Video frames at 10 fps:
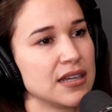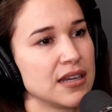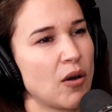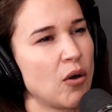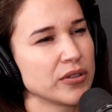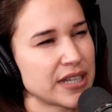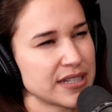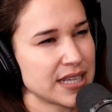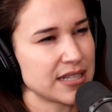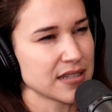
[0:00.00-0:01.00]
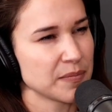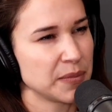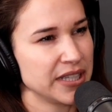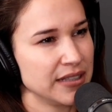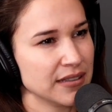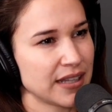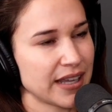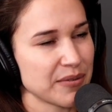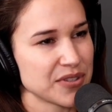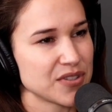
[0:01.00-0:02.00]
hold on to that discipline.
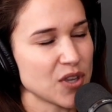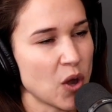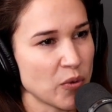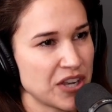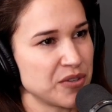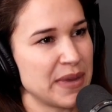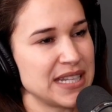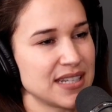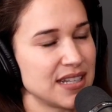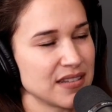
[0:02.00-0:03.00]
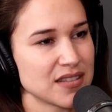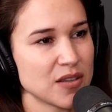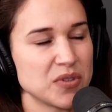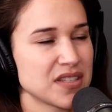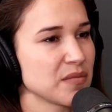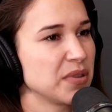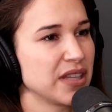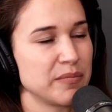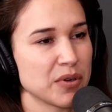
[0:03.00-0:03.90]
I was so regimented and so disciplined,